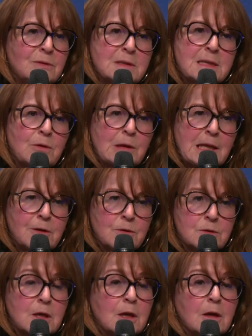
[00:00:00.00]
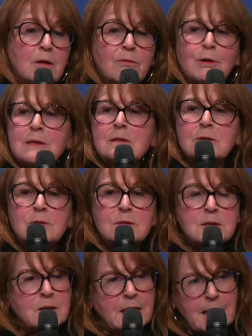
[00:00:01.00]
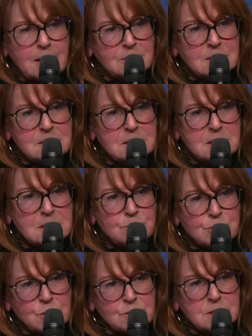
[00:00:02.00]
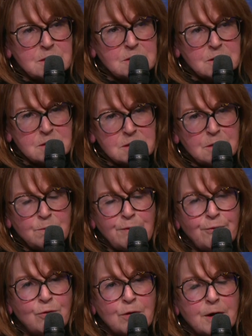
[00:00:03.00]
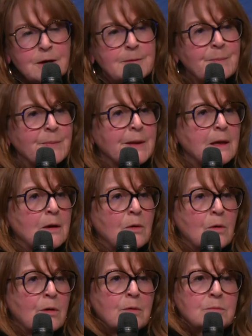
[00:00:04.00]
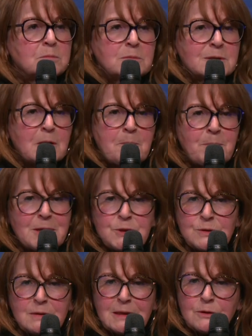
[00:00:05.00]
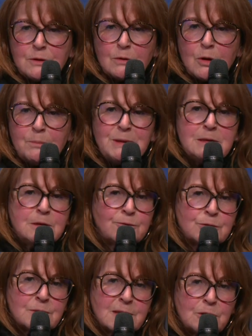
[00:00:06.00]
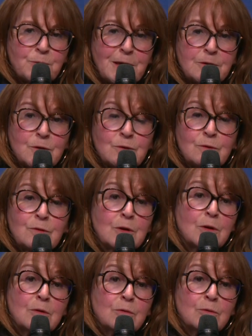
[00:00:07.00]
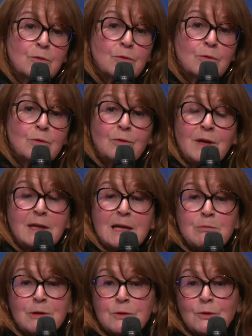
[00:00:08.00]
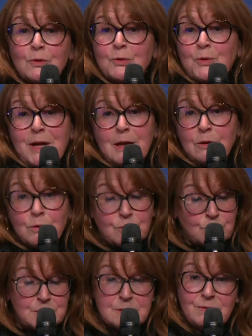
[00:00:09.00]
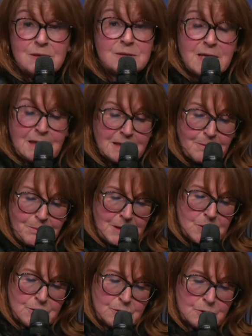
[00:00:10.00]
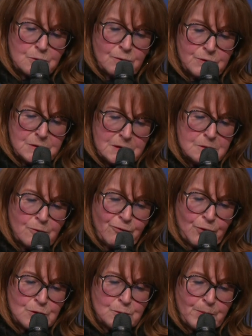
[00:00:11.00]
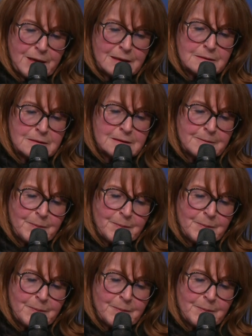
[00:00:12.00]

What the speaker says: these outliers. For instance, in rare disease, we just discussed it before, or some patients that are a bit different, that were not, the data were not trained with these data patients. So this is the first part.